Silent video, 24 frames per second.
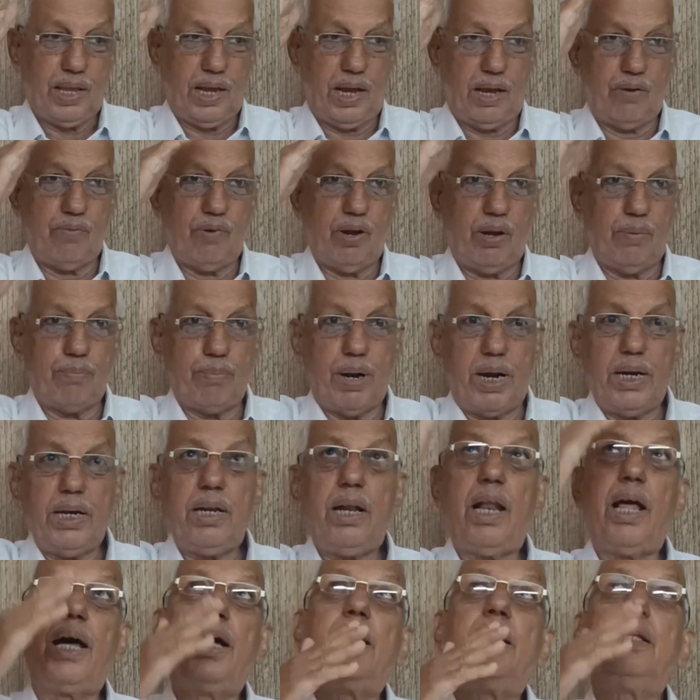And when my
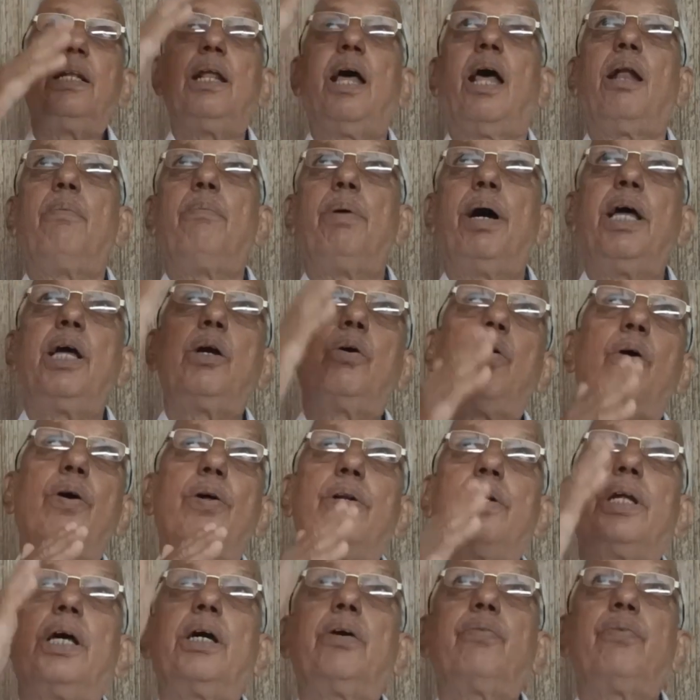line and my
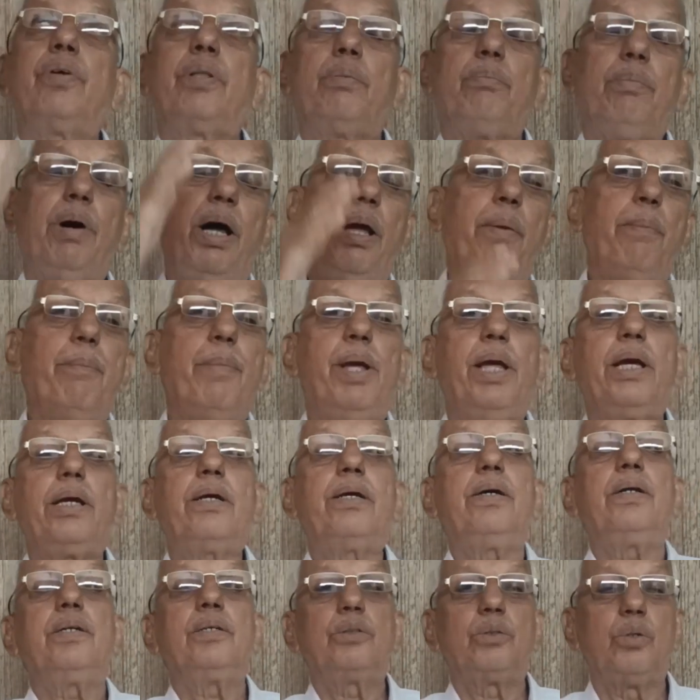contact with my
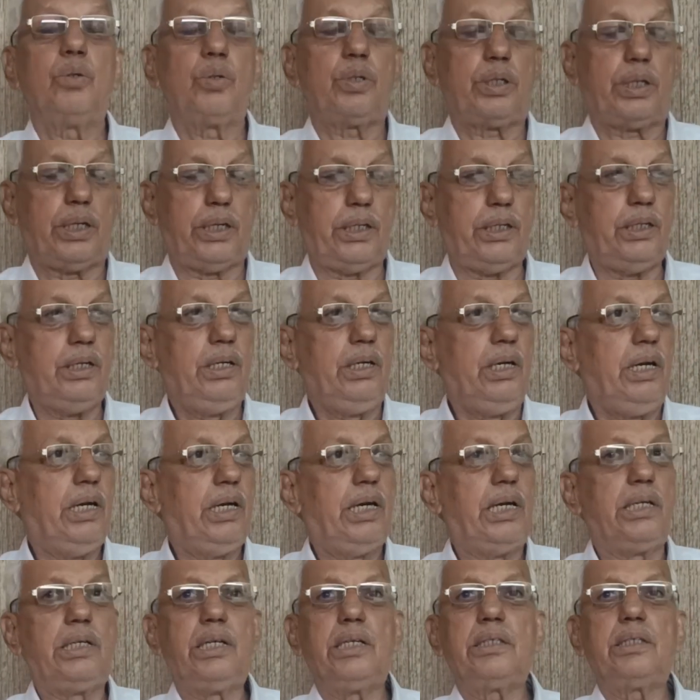Maker is okay,
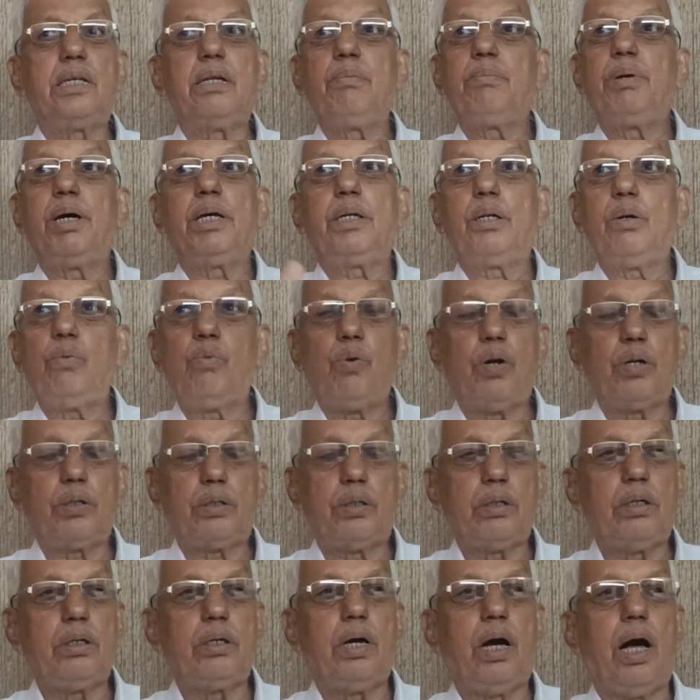it doesn't matter what
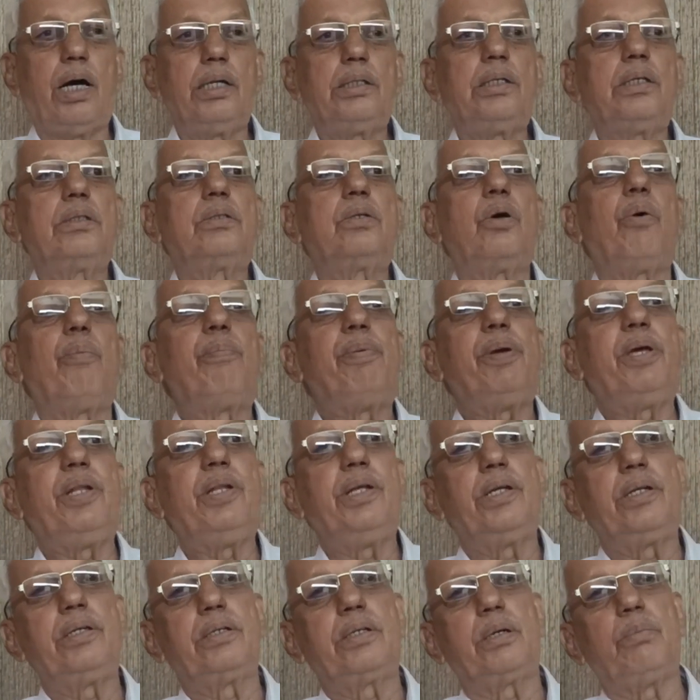others'
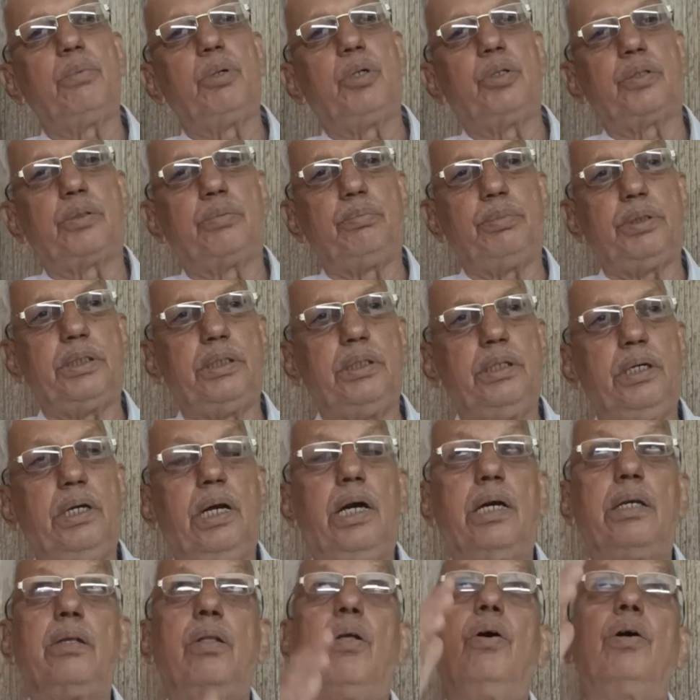opinion is about me.
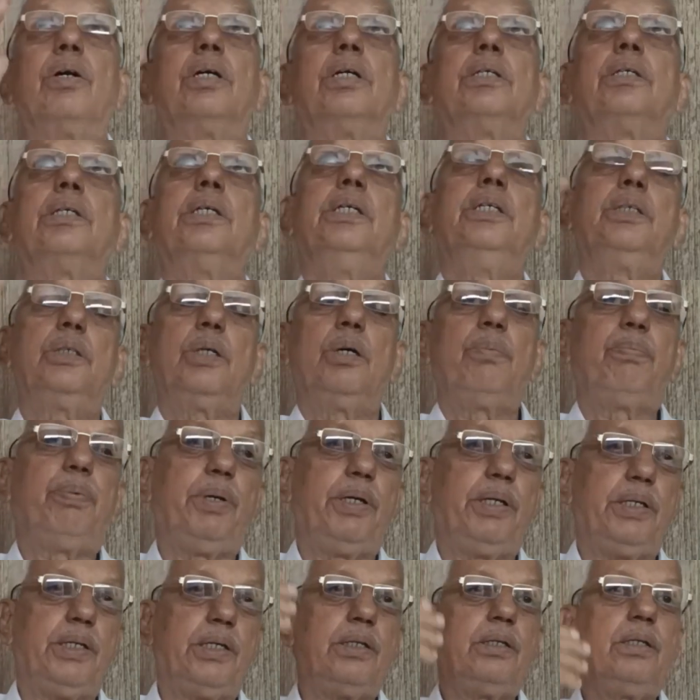As long as his
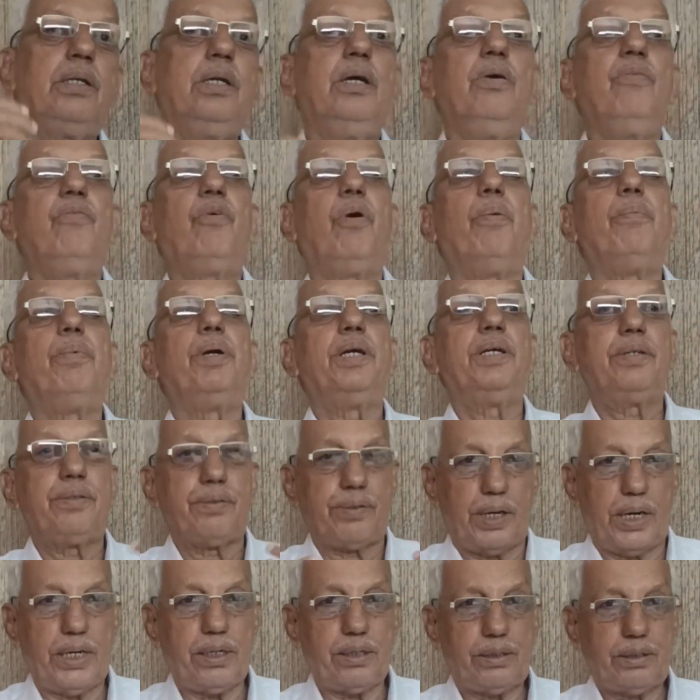opinion for me is
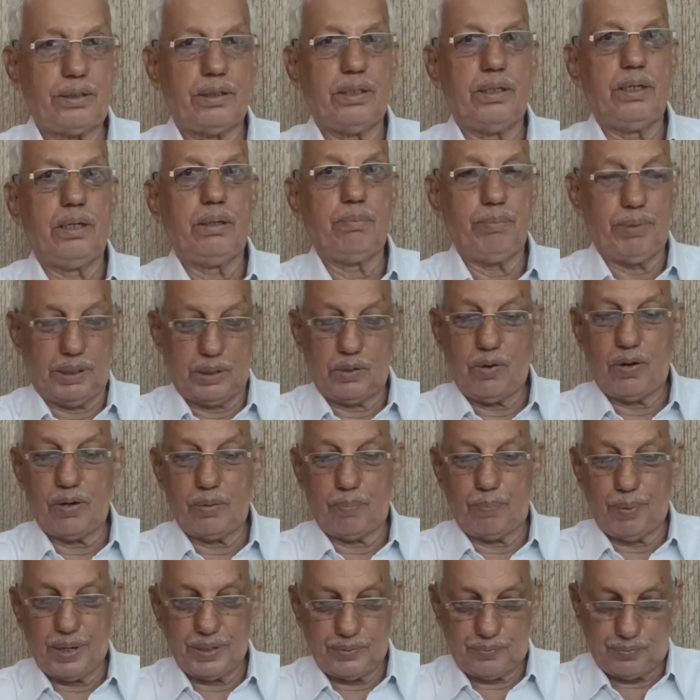right. May
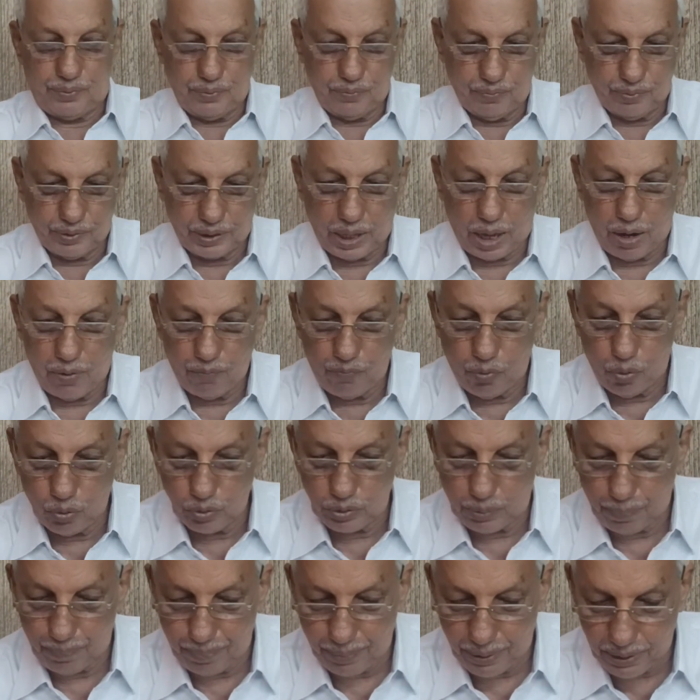God bless you with our
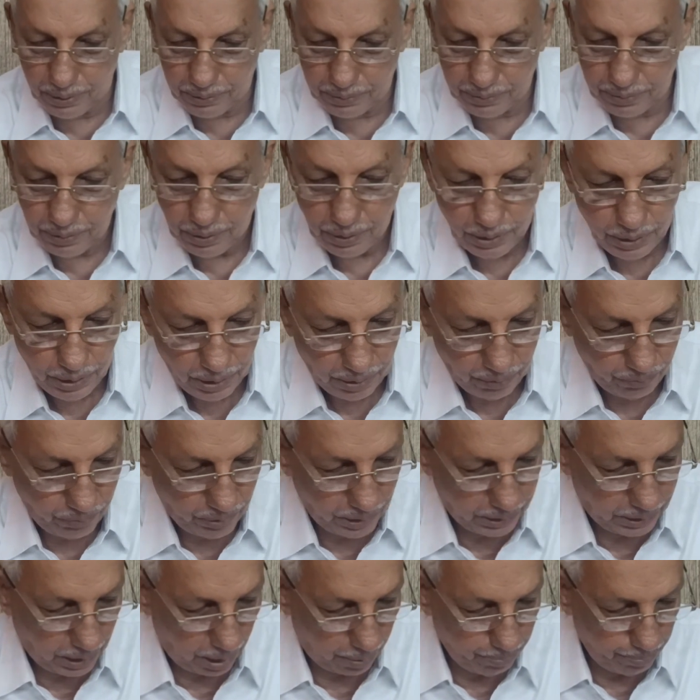fourth part.
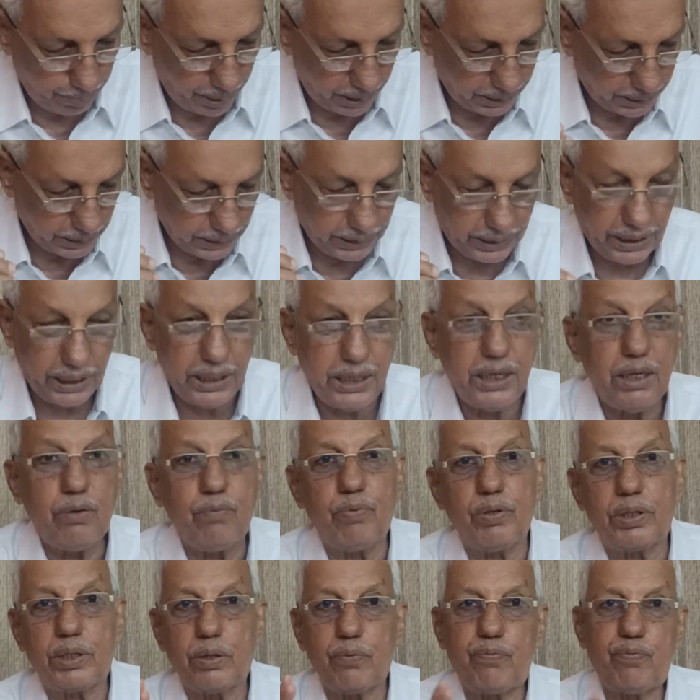We'll come back again
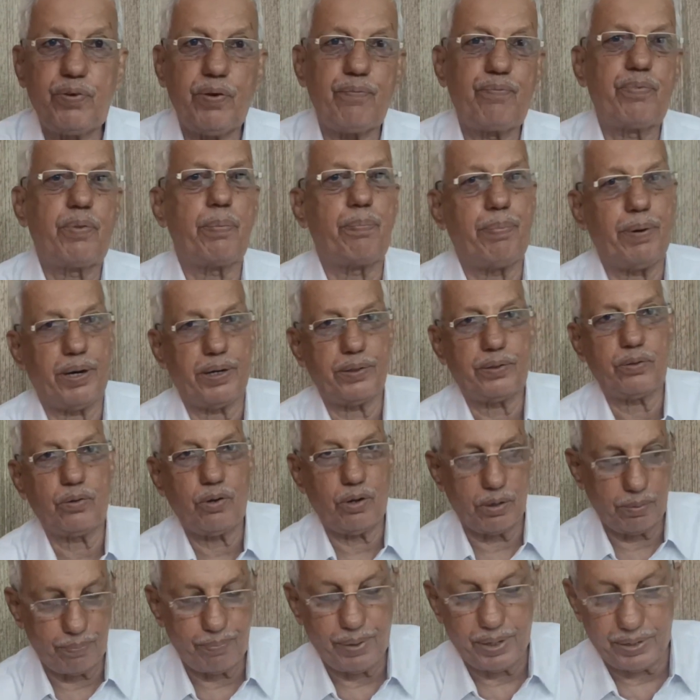with the fifth part.
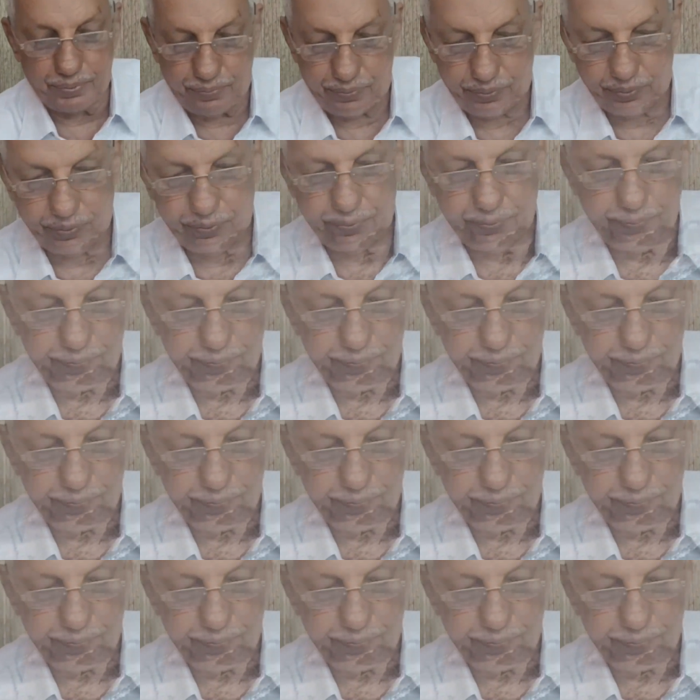God bless you.